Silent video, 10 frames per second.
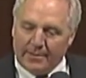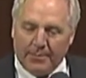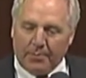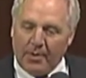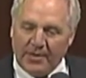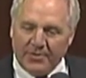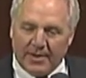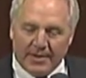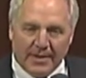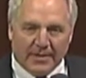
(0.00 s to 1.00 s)
the
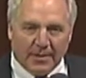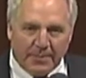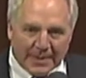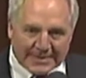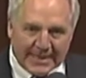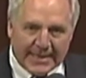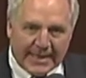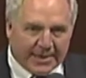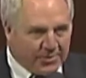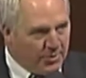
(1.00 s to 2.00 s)
president, the best thing he
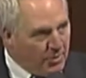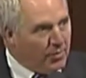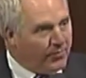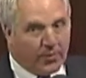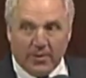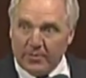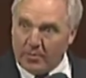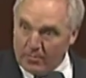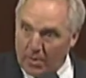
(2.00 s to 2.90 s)
could do for his